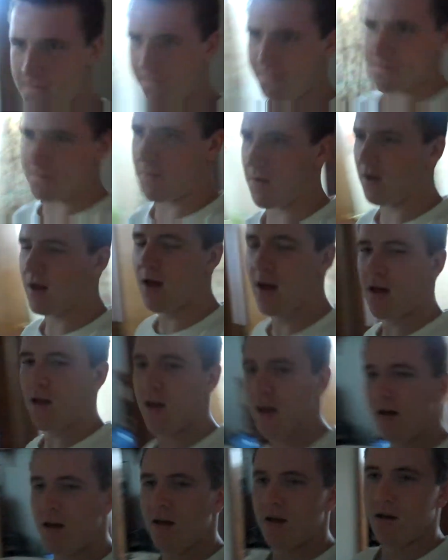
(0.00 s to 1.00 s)
Mm.
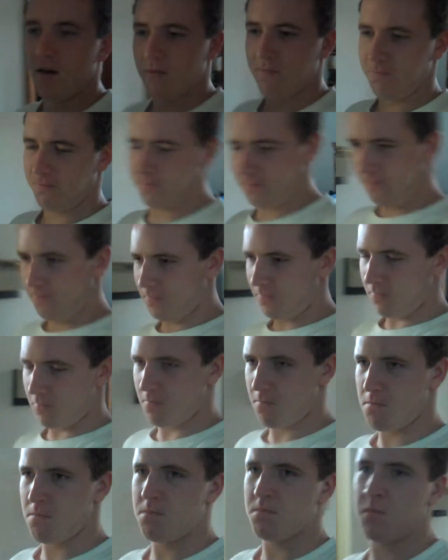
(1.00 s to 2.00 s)

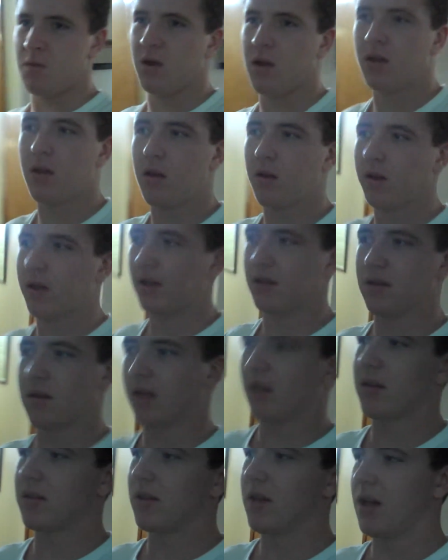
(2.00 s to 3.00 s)
Mm. Okay,
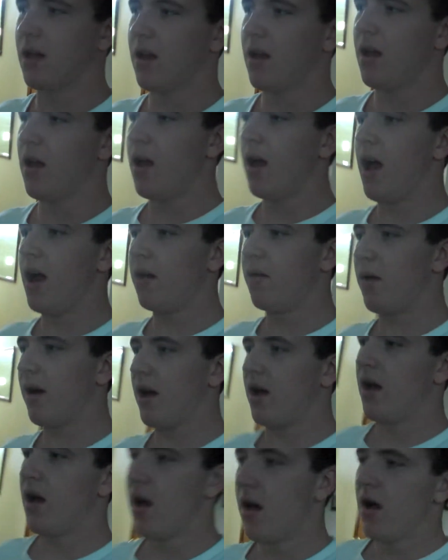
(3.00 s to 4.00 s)
so they'll see it.
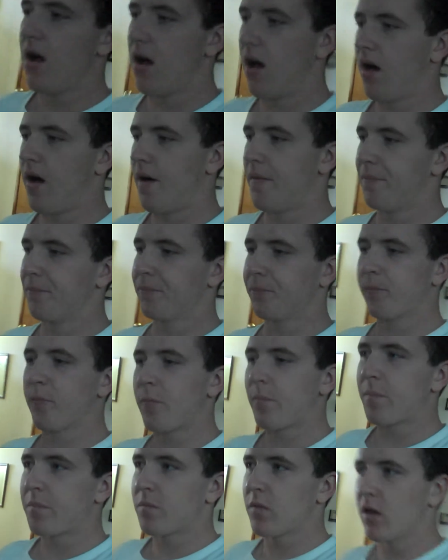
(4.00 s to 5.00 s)
Anyway, um,
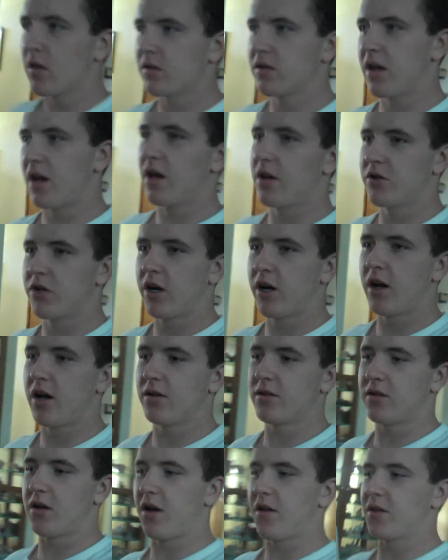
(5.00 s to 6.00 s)
so yeah, shout
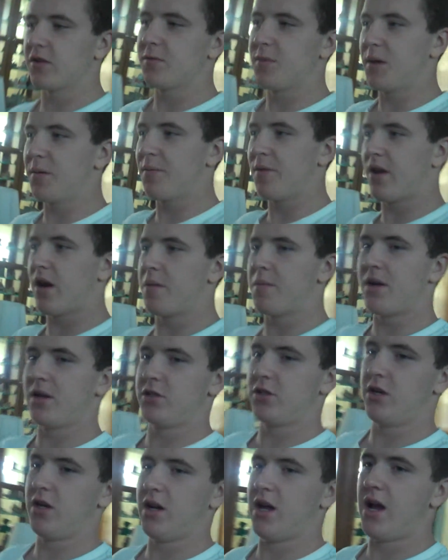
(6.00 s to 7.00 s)
outs to all those people that I
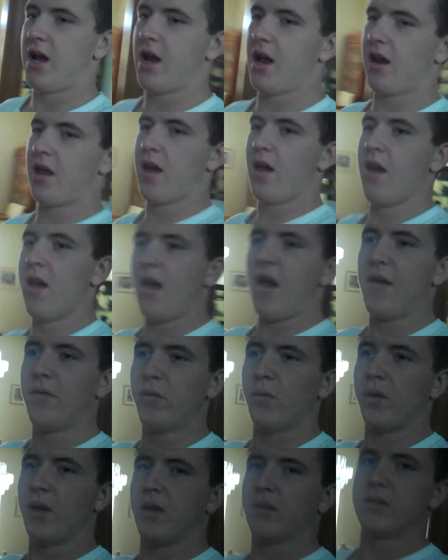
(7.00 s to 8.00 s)
mentioned and
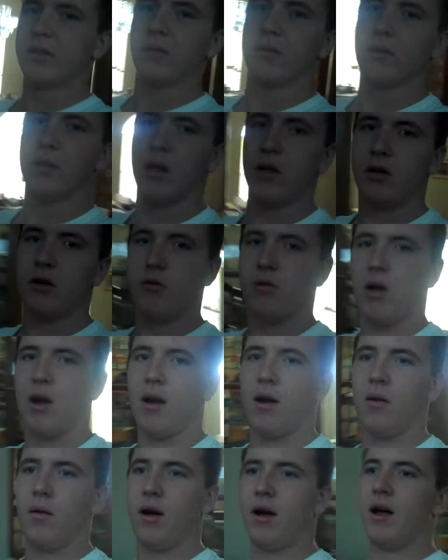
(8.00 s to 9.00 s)
everyone else that was on
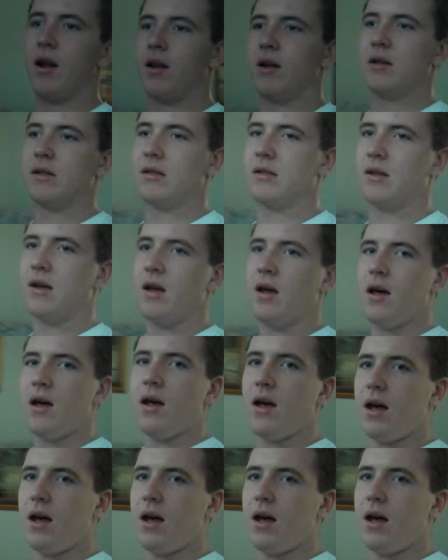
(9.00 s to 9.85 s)
Know and is